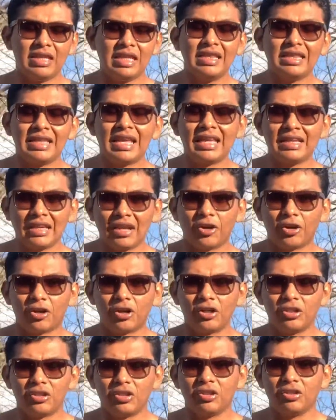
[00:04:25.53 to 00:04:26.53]
can
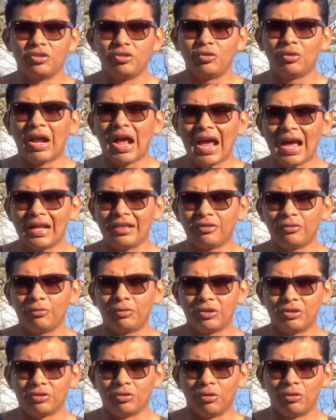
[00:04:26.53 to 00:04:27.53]
hurt your ad
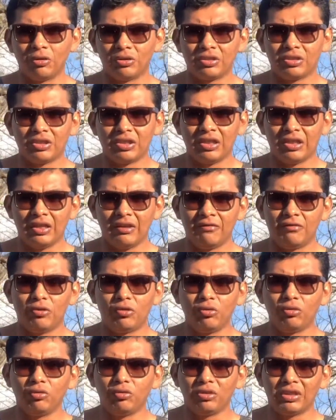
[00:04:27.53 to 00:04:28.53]
results if you
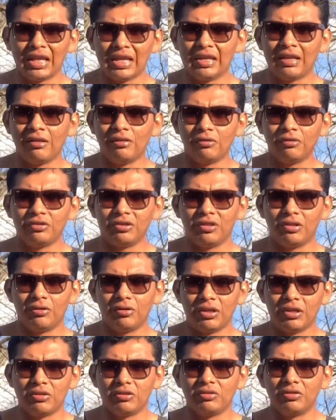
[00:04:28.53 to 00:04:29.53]
don't take in
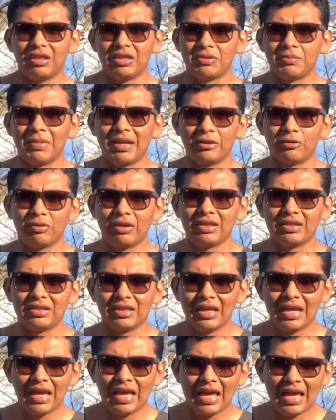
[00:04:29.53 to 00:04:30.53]
consideration these metrics.
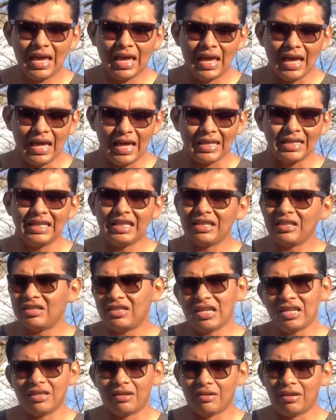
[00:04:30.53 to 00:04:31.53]
And in
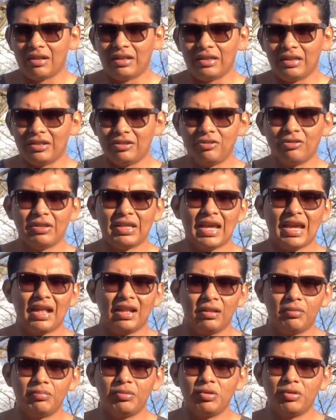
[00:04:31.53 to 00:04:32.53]
general, it's going to
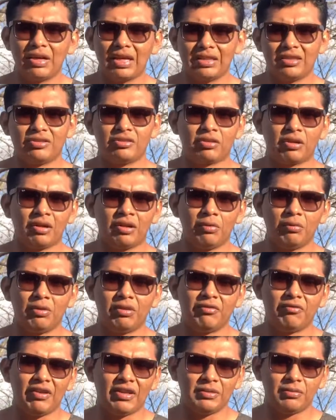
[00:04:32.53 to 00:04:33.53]
help you get started with
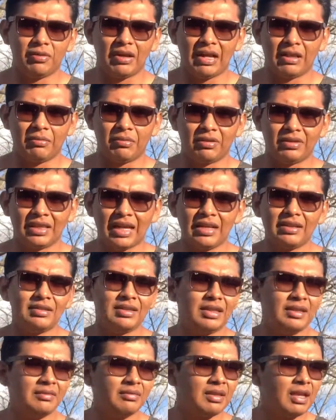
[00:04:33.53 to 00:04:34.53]
Facebook
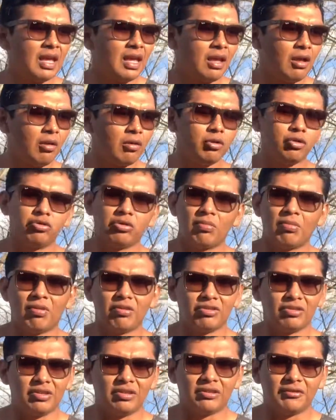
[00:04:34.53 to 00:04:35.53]
advertising, also
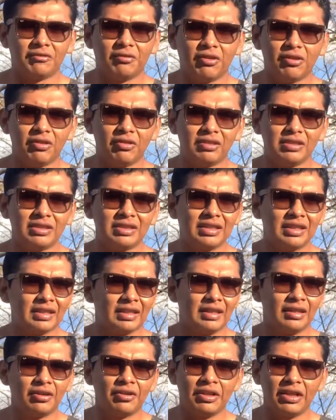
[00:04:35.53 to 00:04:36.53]
about sales funnels,
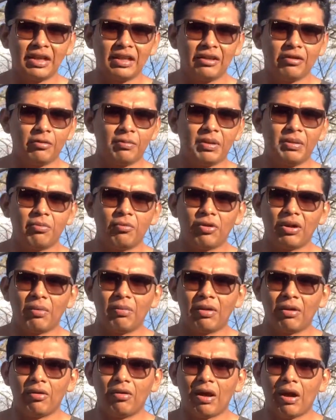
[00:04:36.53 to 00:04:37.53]
learning a little bit more
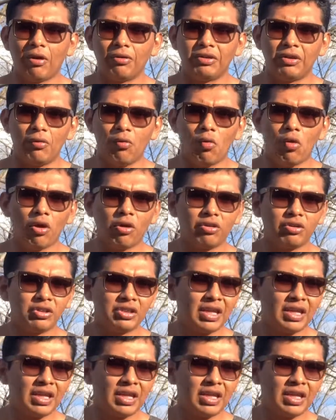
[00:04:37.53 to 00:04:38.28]
about how they work